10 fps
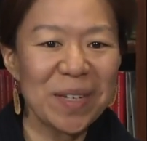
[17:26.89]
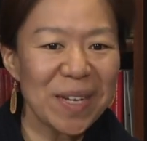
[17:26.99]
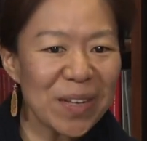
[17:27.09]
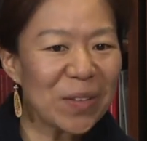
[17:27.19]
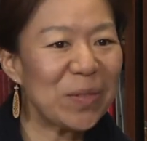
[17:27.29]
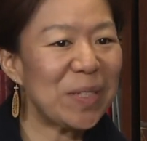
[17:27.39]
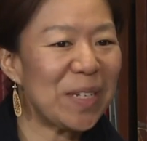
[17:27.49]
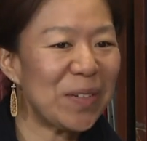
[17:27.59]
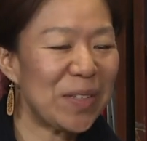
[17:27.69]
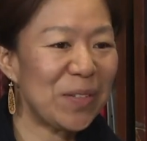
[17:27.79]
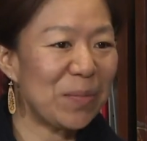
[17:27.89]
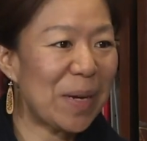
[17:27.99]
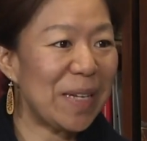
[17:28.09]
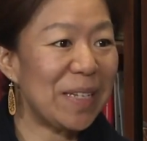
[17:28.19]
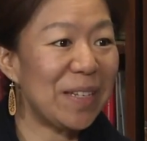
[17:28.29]
kind of things is
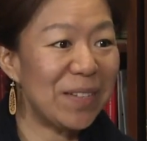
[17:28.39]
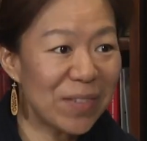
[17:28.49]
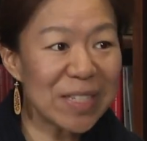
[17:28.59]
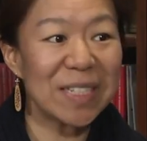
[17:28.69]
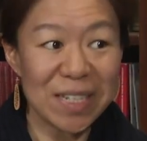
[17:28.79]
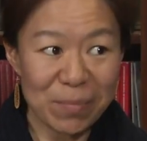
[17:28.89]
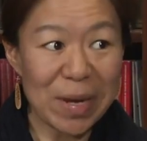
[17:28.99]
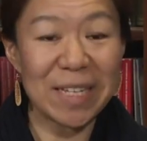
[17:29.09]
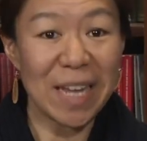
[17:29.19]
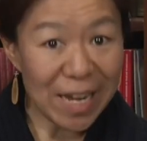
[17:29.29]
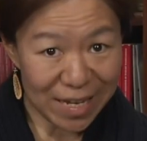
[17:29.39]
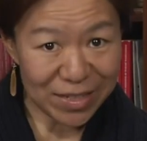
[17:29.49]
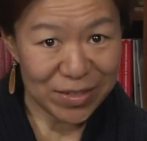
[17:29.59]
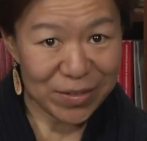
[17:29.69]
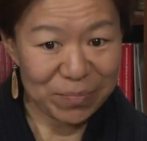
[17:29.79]
my, was my
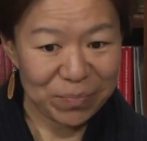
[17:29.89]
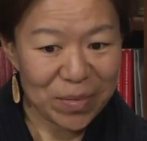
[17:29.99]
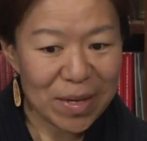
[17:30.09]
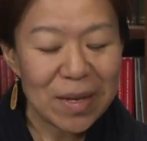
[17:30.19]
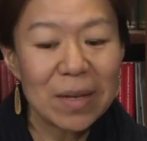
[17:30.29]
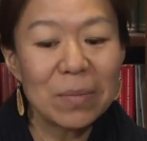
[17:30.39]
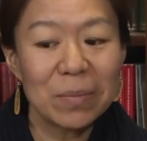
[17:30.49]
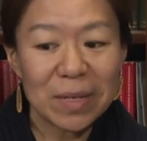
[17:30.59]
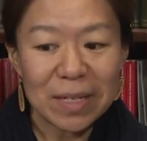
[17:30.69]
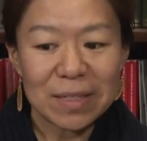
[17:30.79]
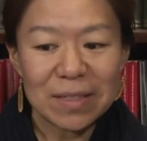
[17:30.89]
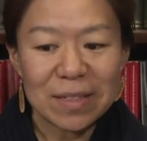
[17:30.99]
diet. But